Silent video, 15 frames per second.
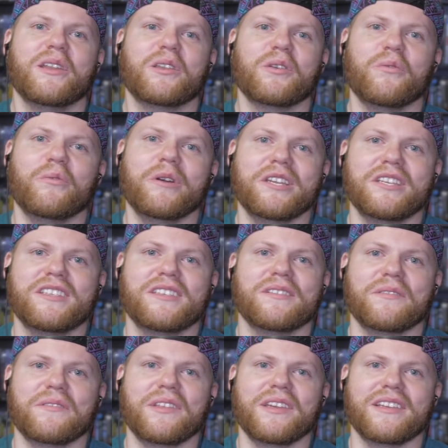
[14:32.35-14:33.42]
twists
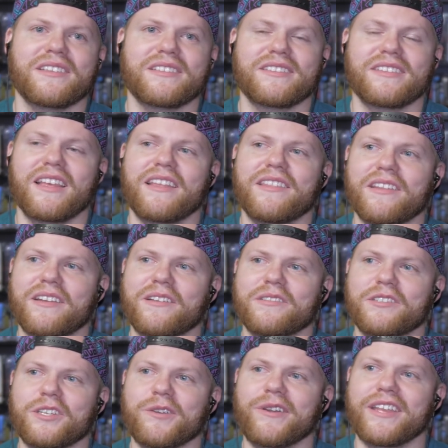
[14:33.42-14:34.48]
or things that they're
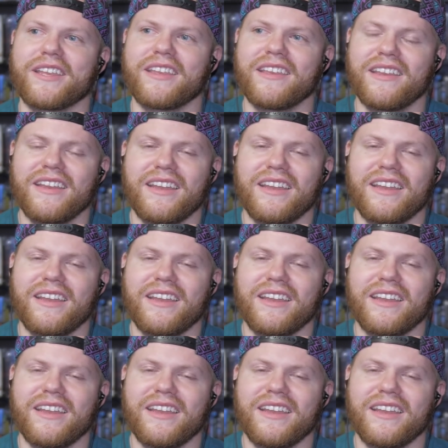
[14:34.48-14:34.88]
doing.